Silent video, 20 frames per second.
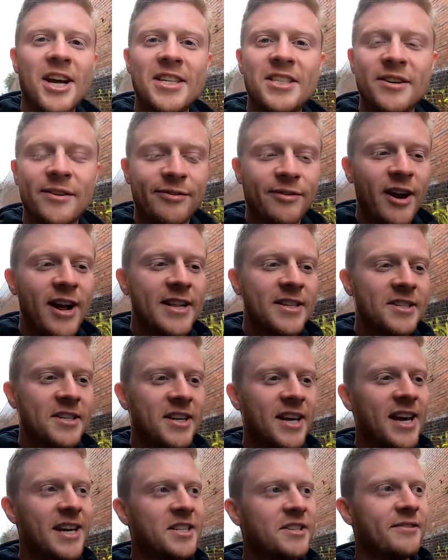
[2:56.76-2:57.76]
against your friends
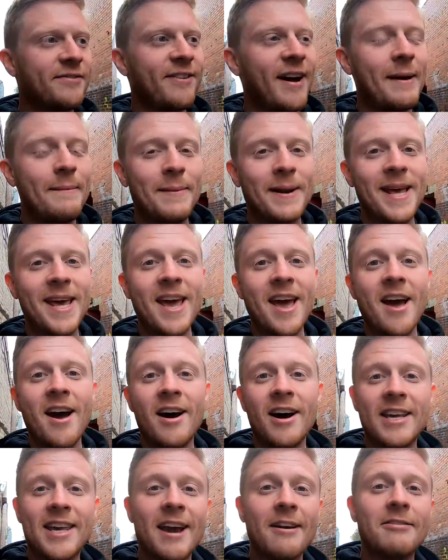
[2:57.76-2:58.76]
and against your family.
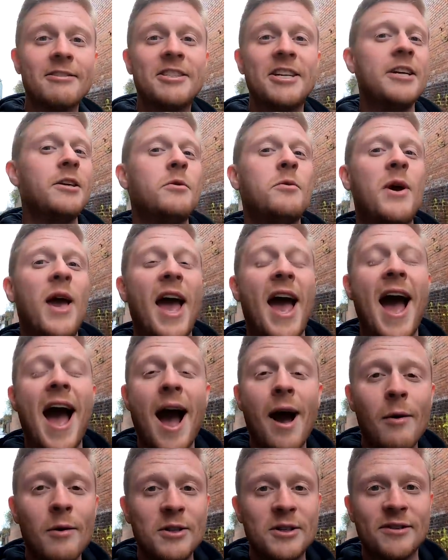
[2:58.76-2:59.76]
I guarantee you'll get
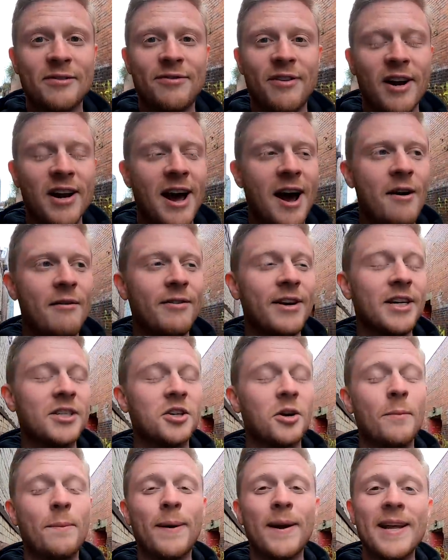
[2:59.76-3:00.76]
hours of fun out of it,
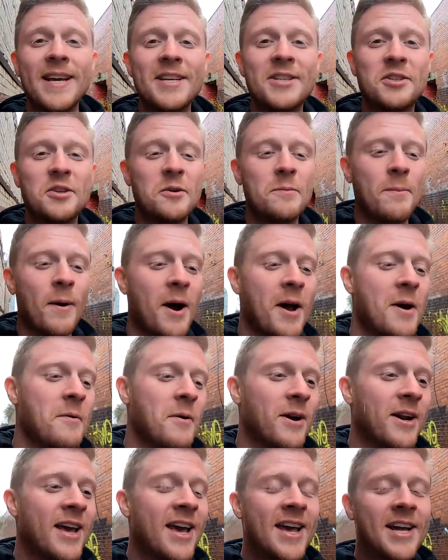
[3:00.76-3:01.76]
so please do buy
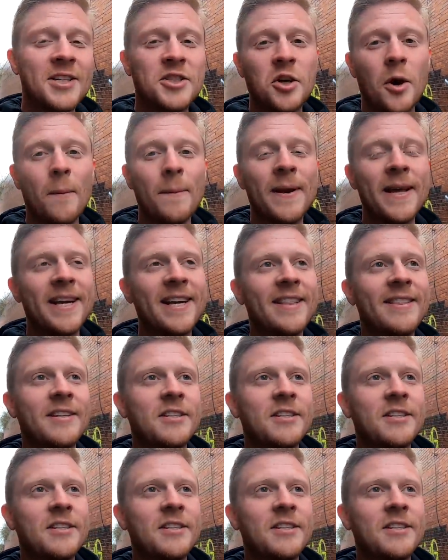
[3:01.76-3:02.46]
one. Top link